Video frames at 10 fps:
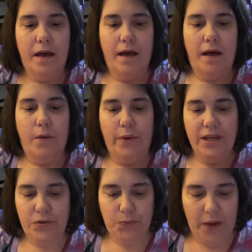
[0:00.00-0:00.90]
a
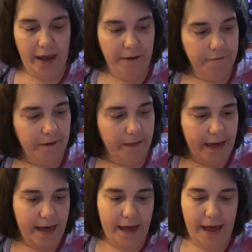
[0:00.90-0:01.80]
which way
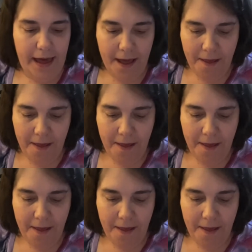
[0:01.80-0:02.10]
fillet